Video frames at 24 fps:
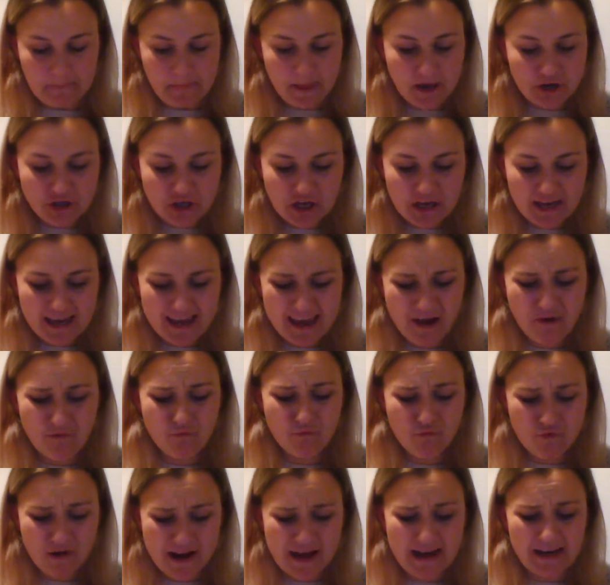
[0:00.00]
She can get
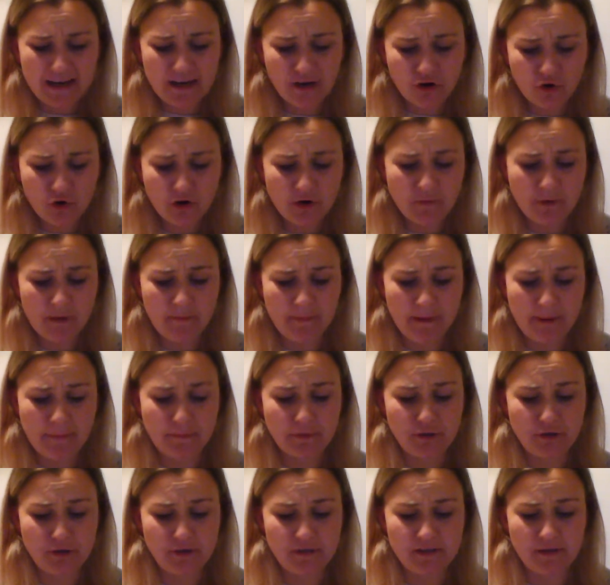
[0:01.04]
really annoyed when people
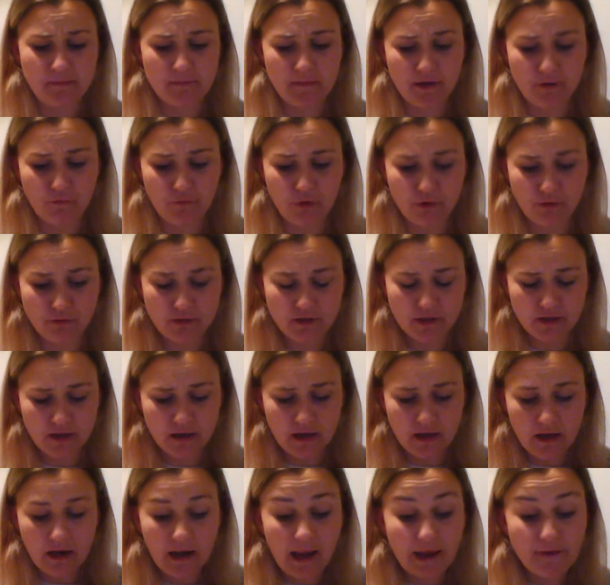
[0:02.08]
do something rude.
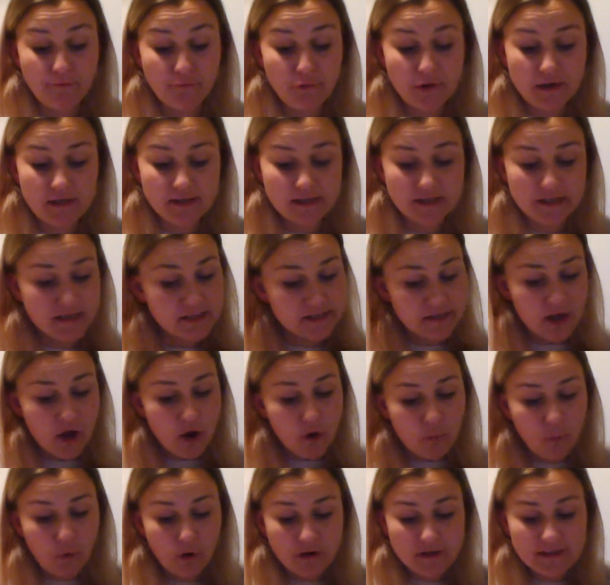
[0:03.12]
Like, for instance,
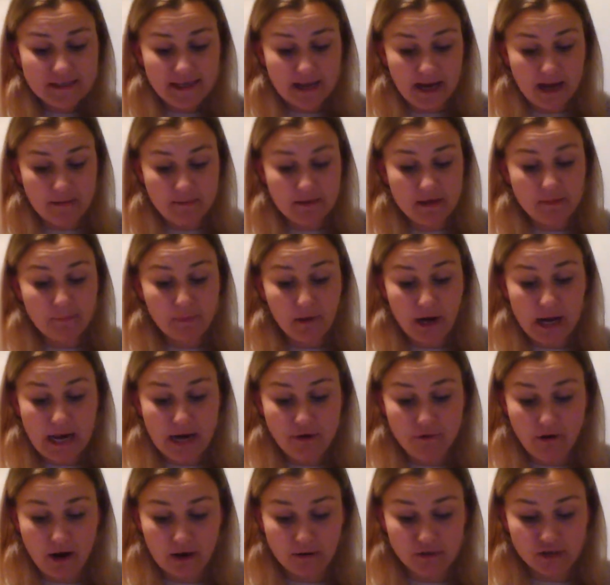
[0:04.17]
one time in the
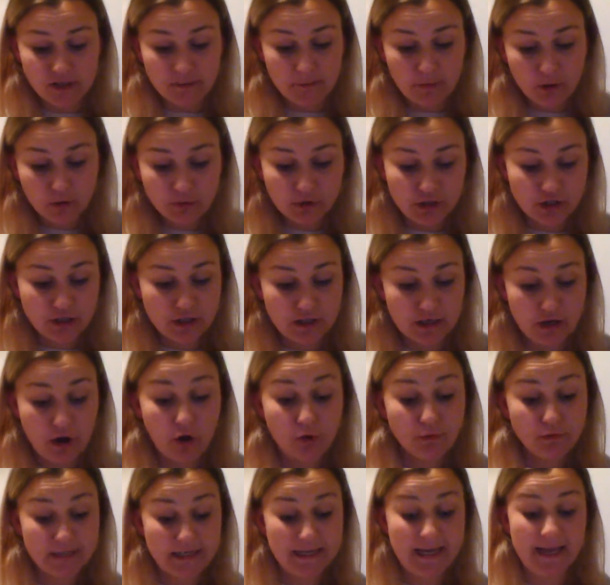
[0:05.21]
playground, some
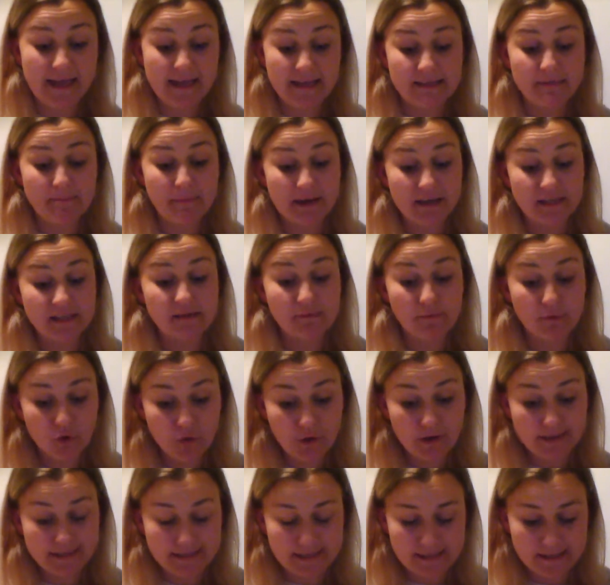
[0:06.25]
older kids made some
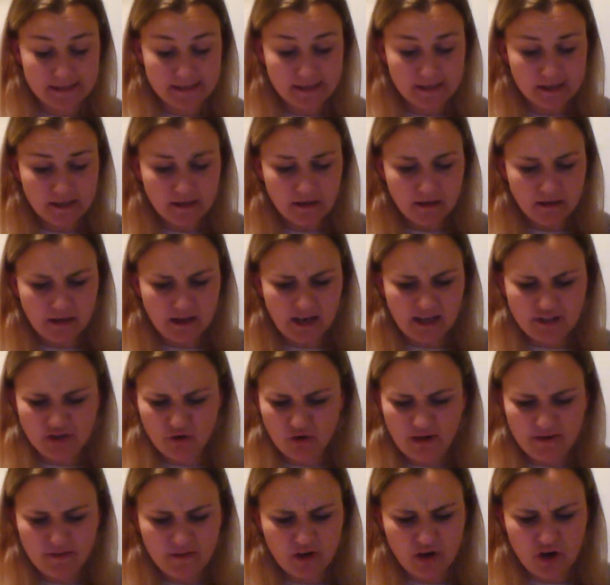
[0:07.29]
noises. I don't
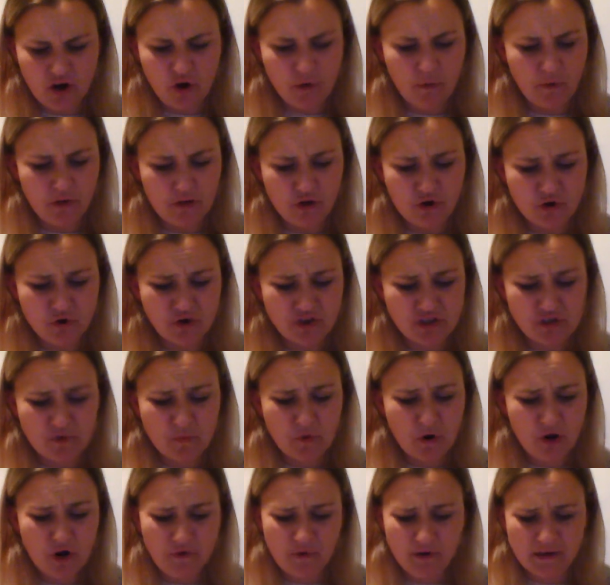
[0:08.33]
even know what the noises
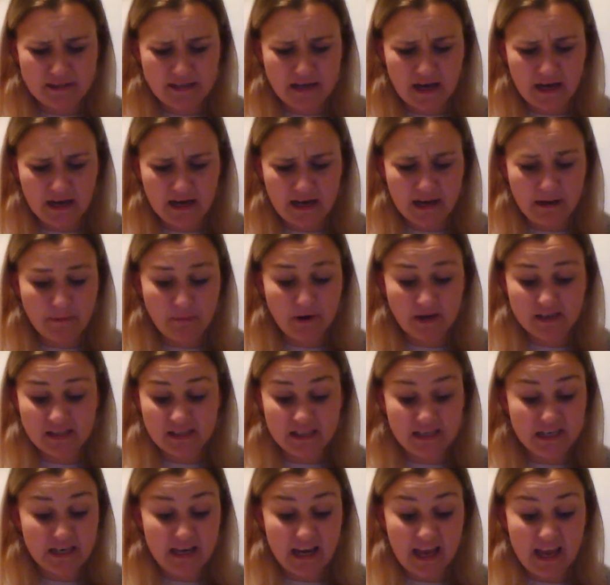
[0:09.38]
were exactly because I
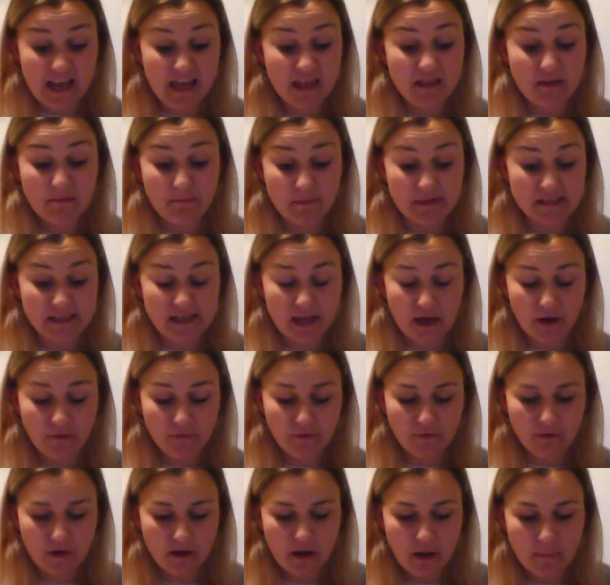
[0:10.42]
didn't hear them myself.
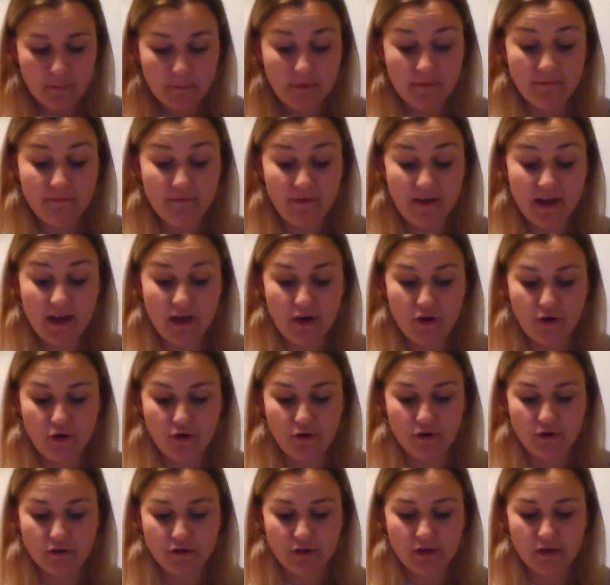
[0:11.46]
But Via
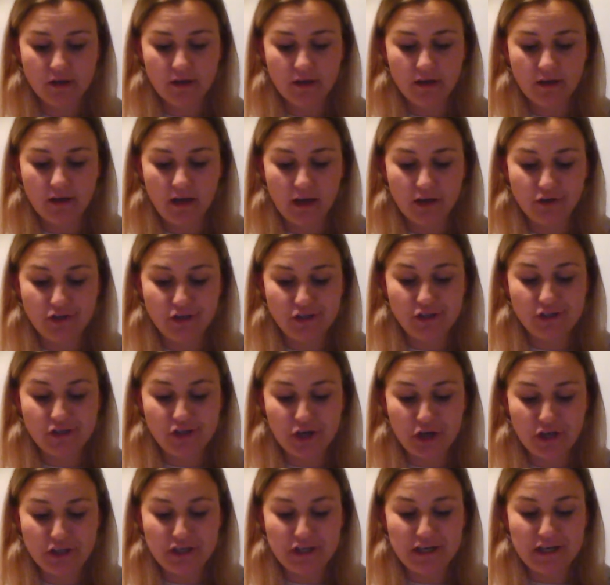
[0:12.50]
heard and she
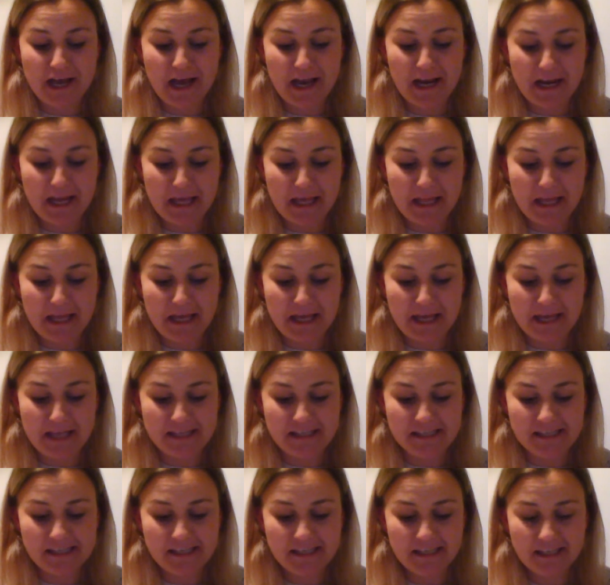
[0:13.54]
started yelling at the
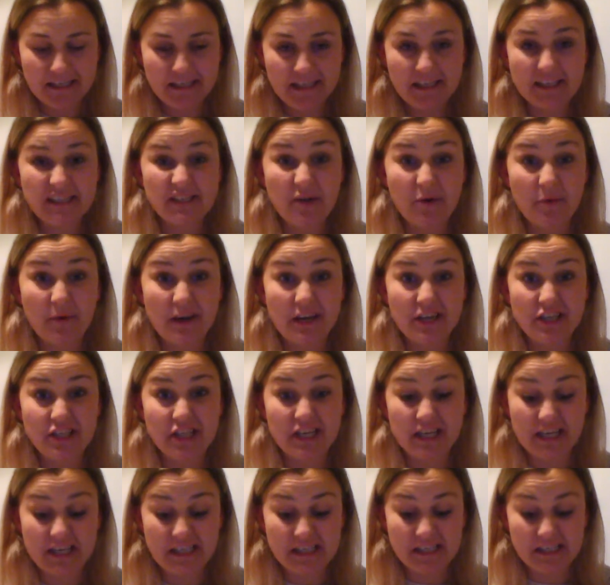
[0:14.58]
kids. That's the way she
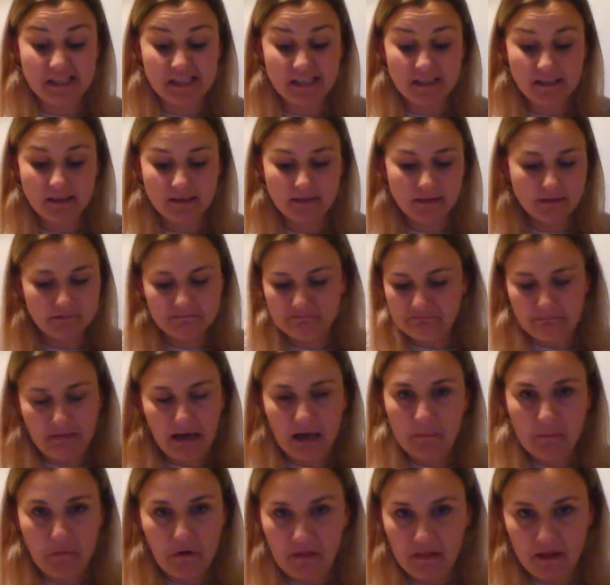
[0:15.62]
is.
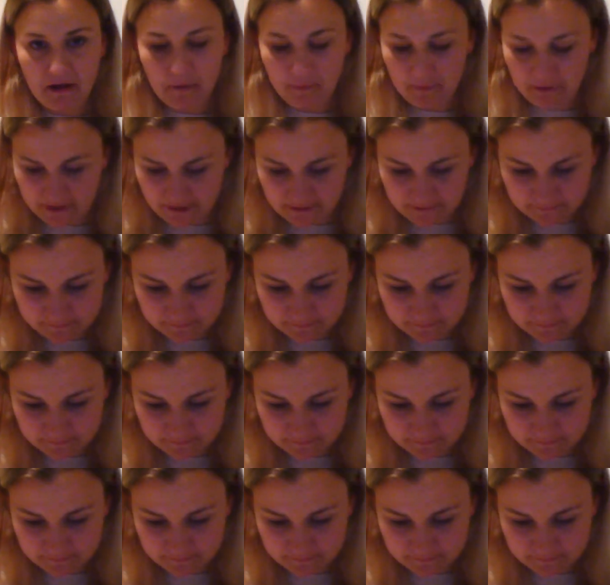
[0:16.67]
I'm not that way.